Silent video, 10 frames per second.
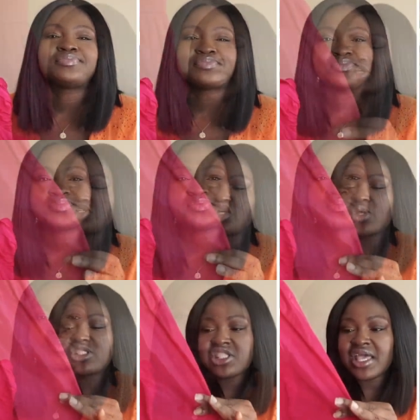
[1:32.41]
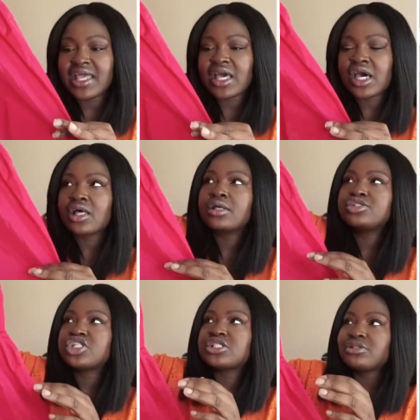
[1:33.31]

And you would think just